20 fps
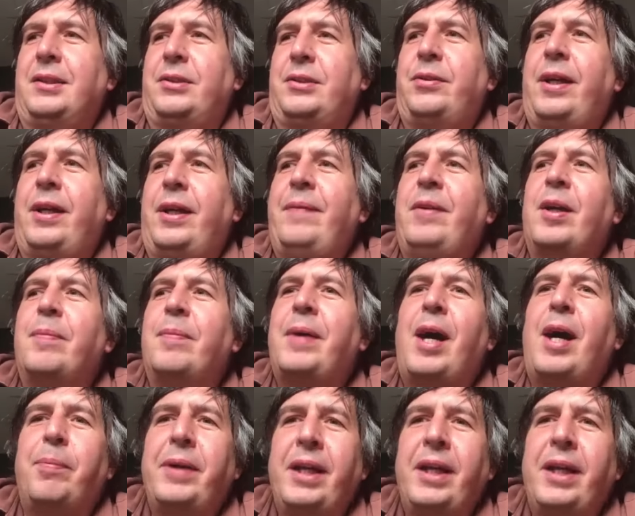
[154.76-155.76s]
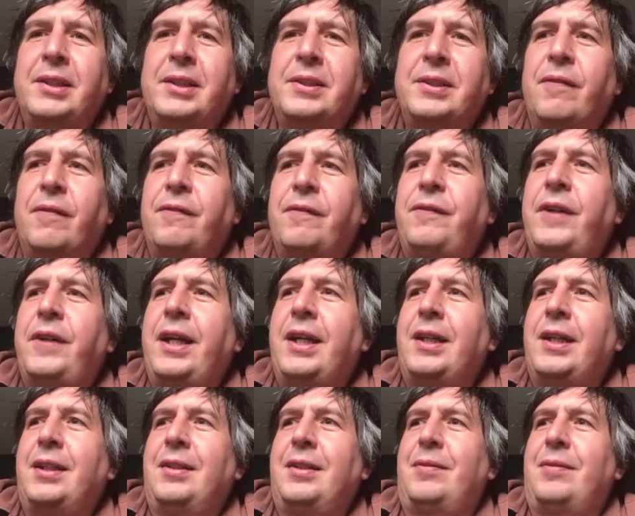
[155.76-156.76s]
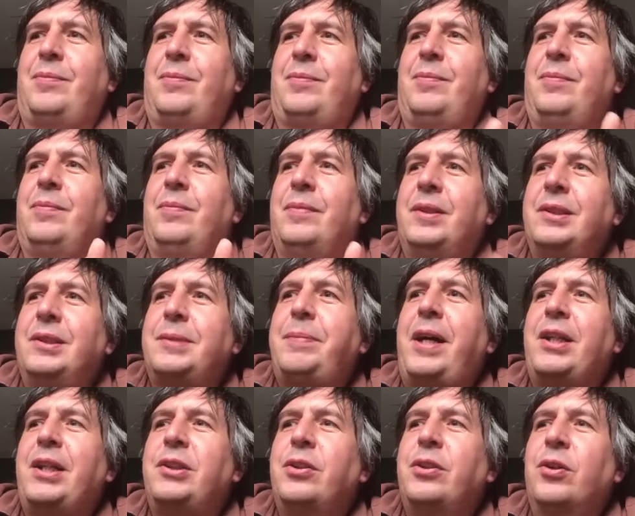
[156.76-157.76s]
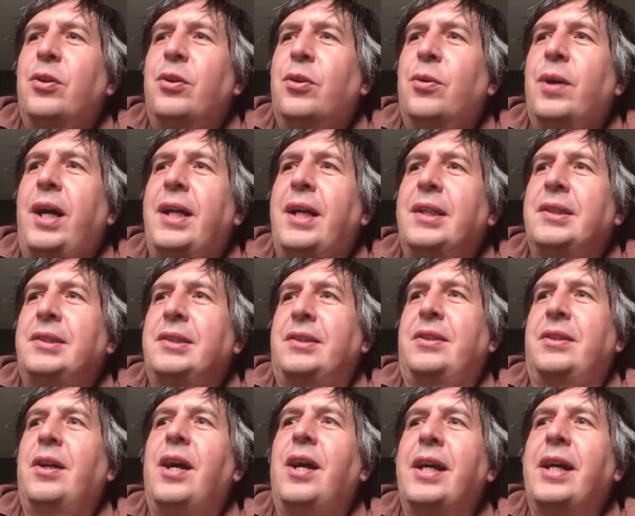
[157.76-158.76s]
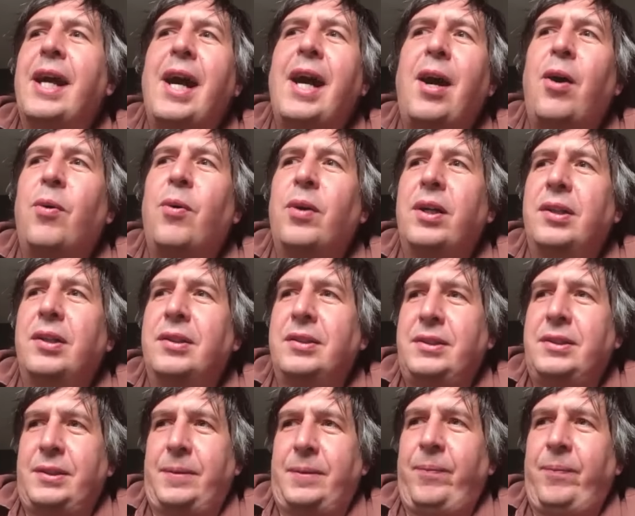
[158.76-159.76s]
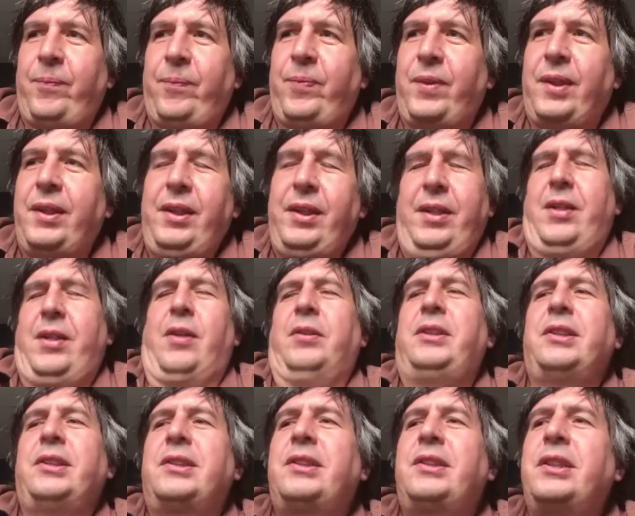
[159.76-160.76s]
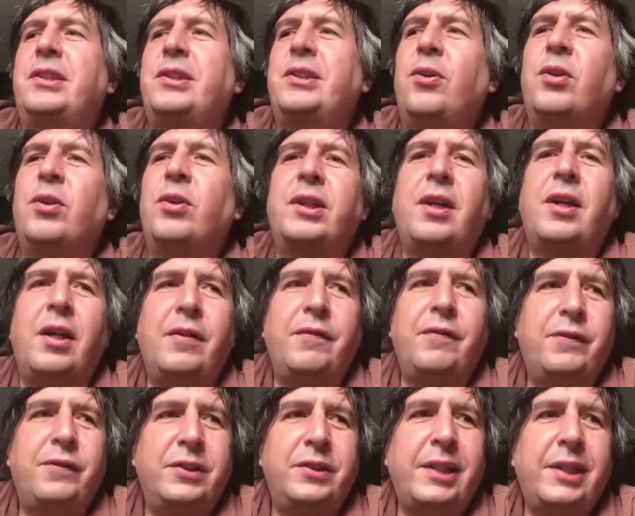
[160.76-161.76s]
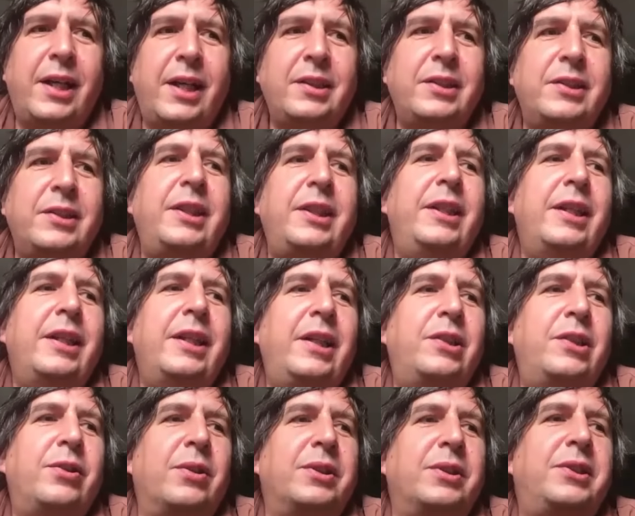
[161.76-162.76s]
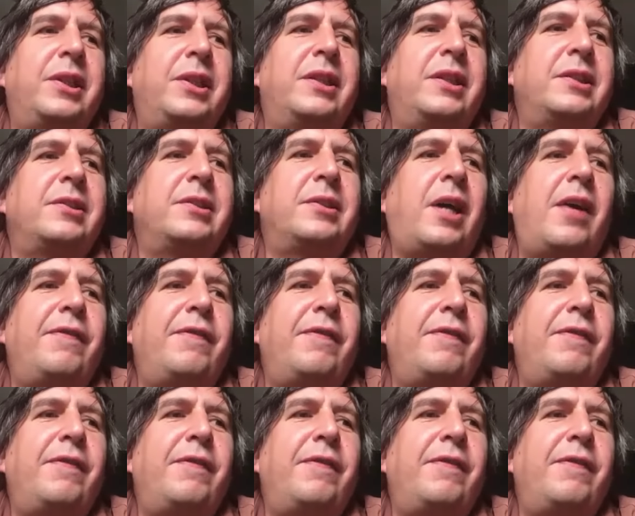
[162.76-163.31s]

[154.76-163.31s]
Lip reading: dreaming about being something special and going out and just all the kind of standard teenage concerns.